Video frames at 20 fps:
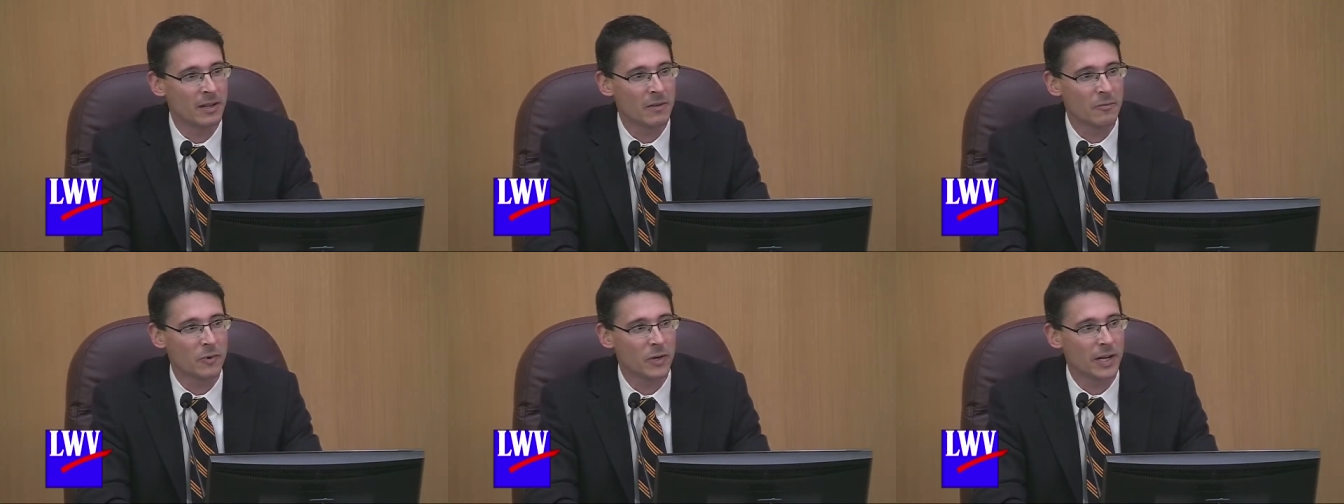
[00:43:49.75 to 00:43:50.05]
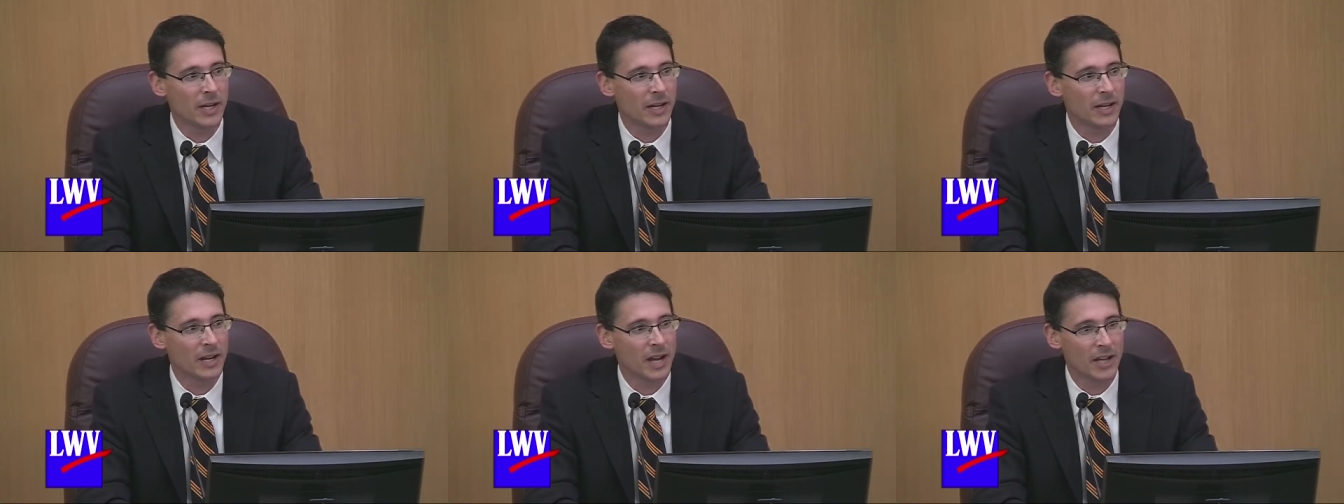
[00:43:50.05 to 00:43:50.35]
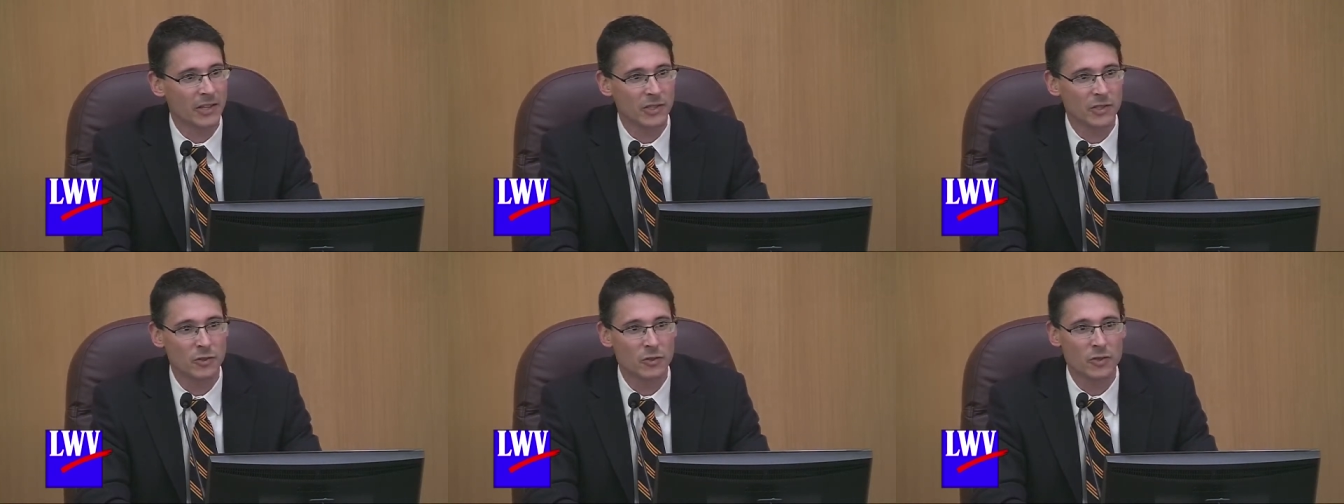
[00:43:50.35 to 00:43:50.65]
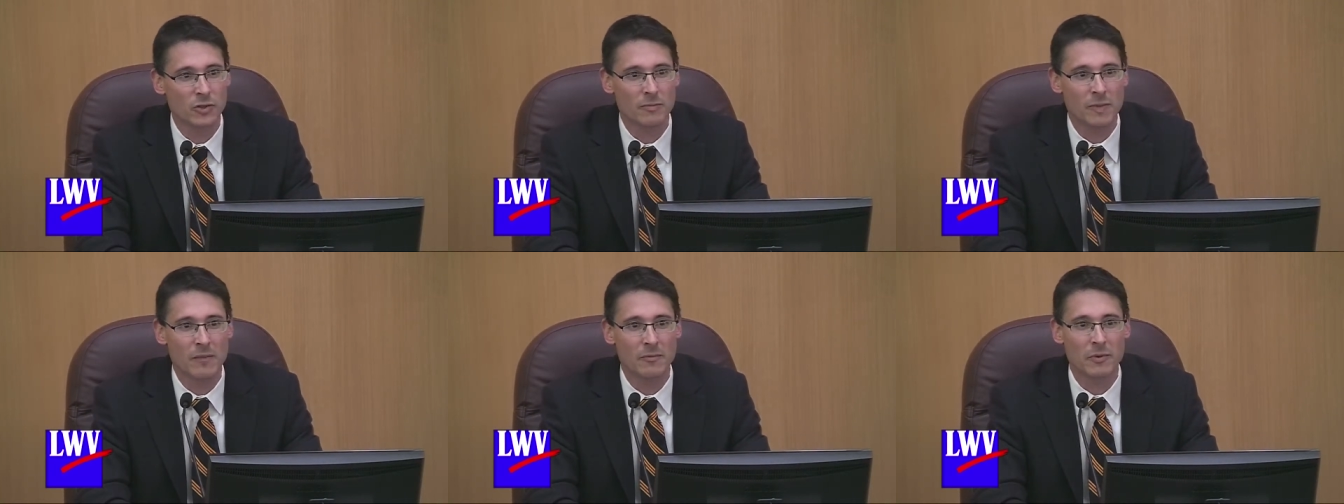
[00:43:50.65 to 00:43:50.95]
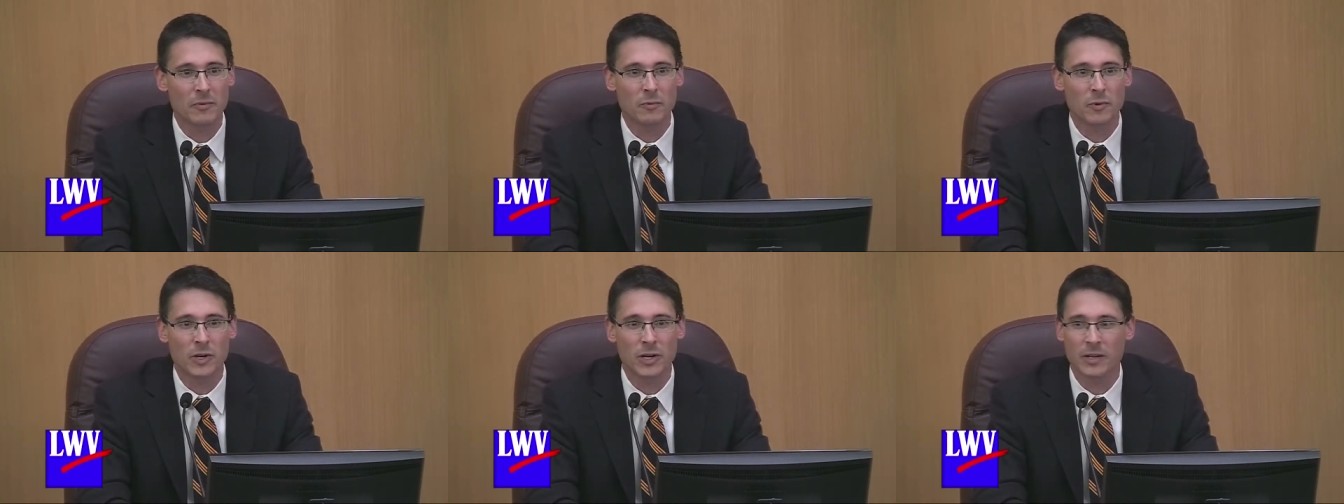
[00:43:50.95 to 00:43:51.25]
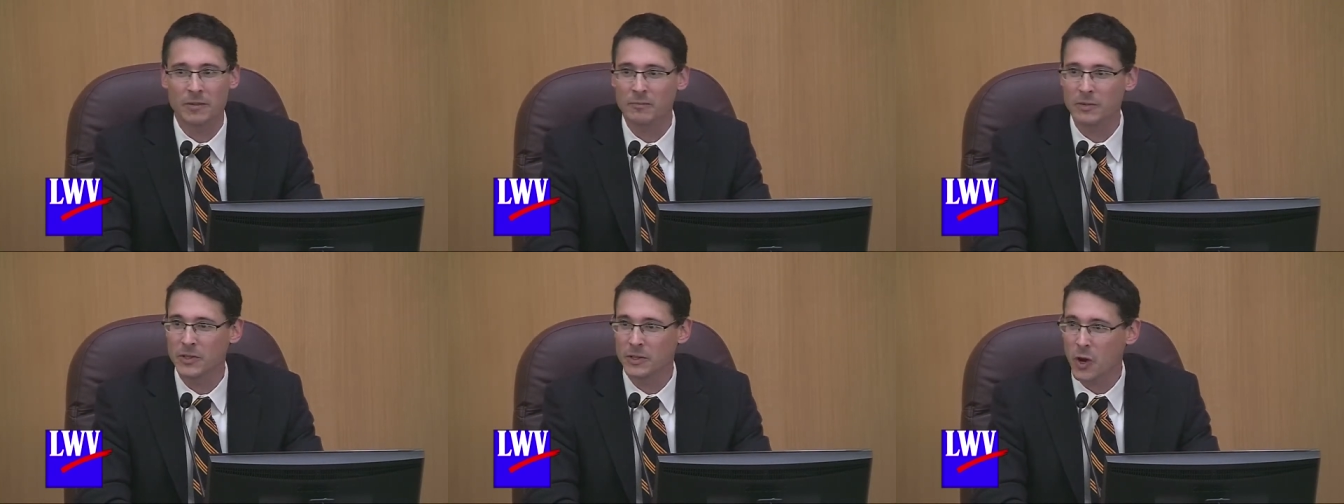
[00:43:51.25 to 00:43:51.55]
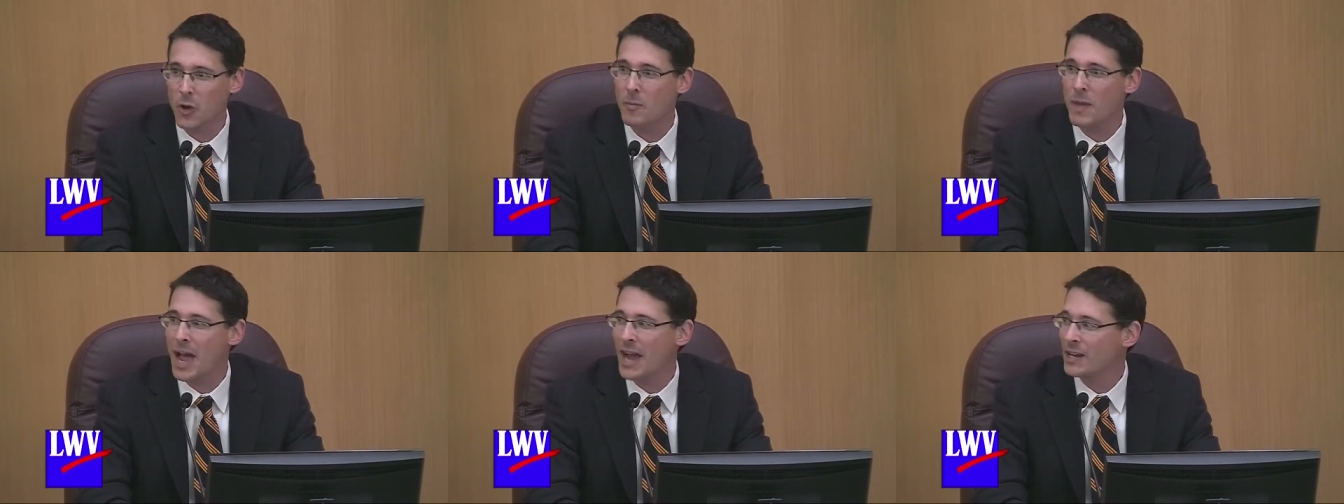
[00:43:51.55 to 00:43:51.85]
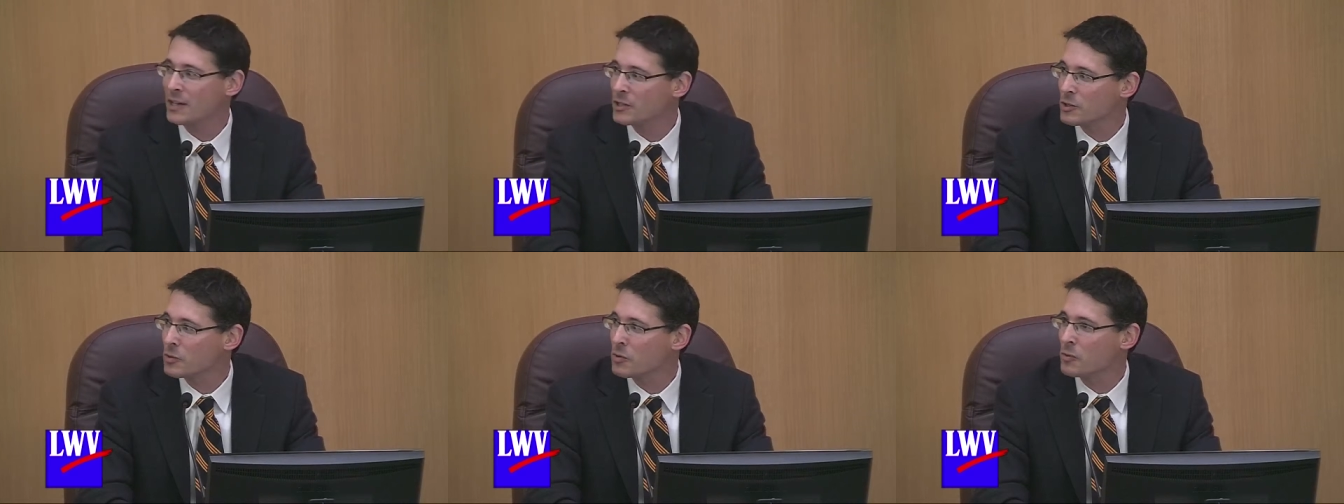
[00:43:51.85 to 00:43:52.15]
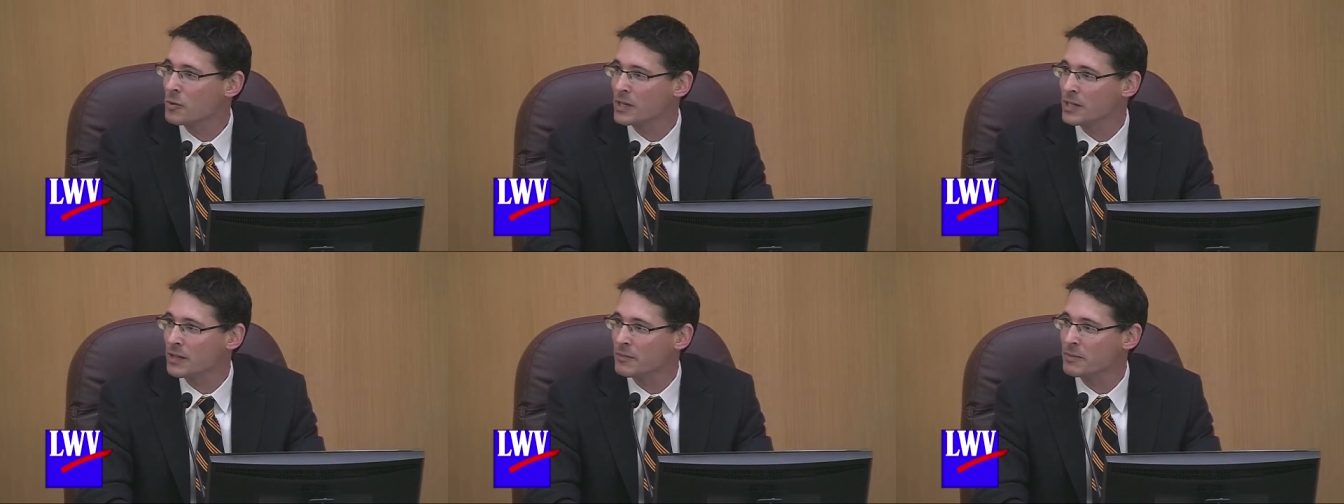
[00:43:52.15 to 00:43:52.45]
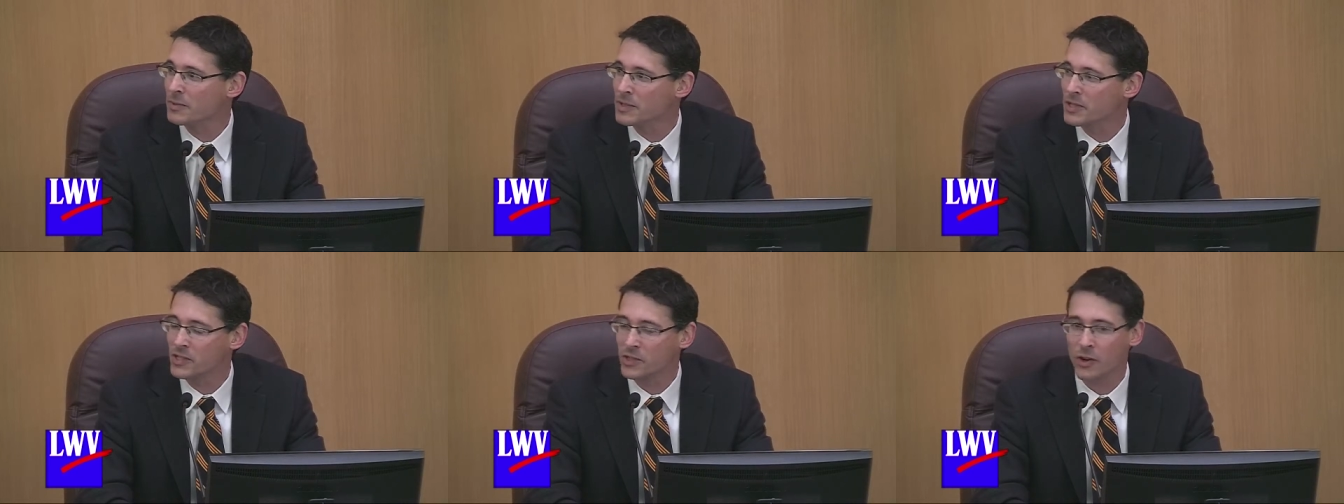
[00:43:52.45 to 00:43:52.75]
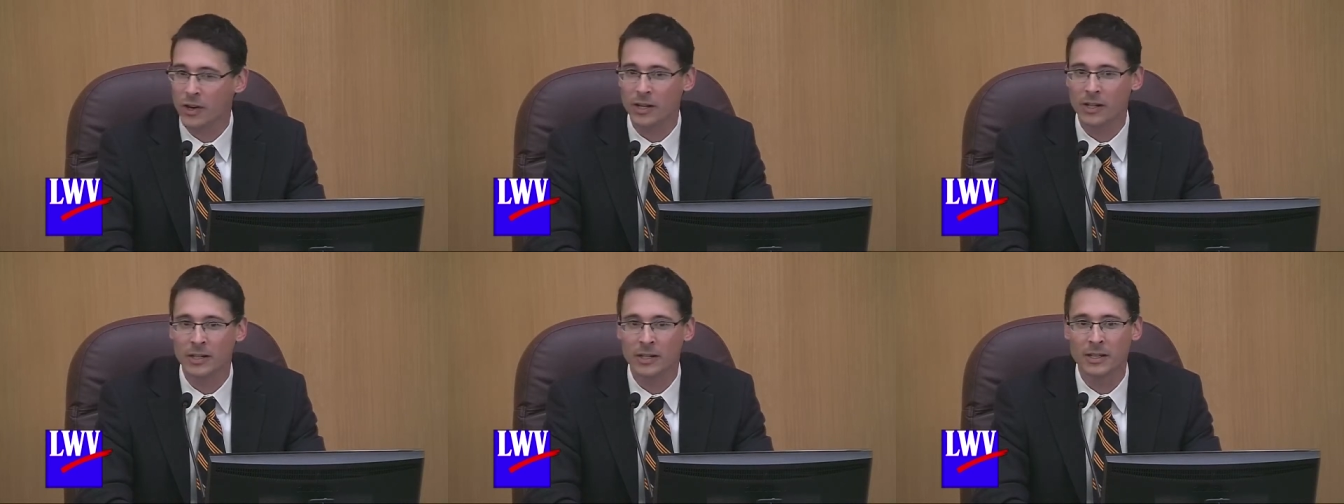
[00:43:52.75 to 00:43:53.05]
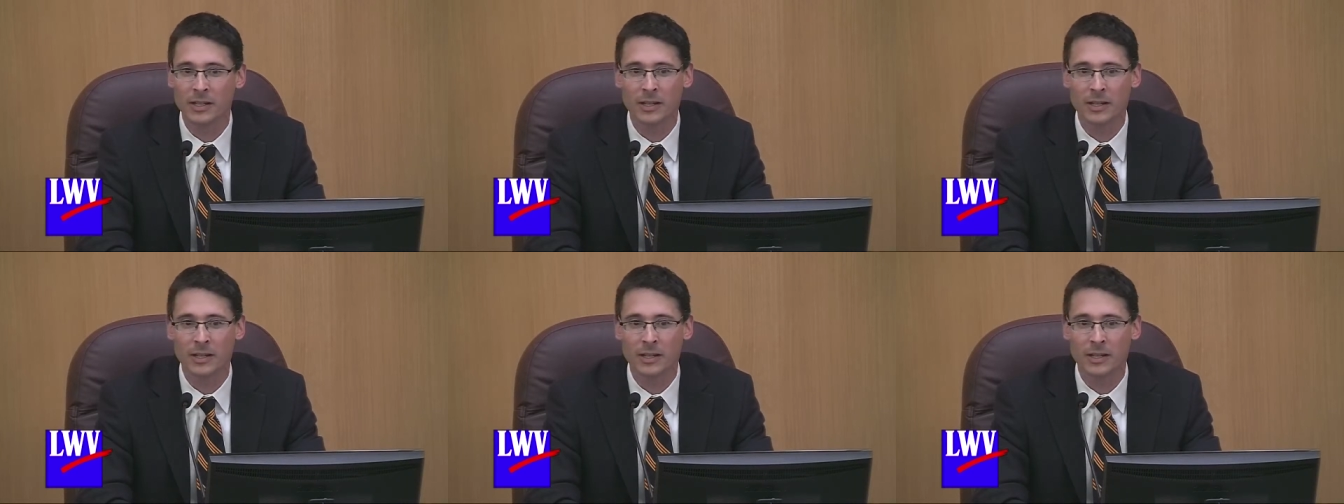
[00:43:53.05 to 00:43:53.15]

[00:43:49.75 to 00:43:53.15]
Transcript: We're going to get a constitutional amendment. We're going to go back and do what we did to start.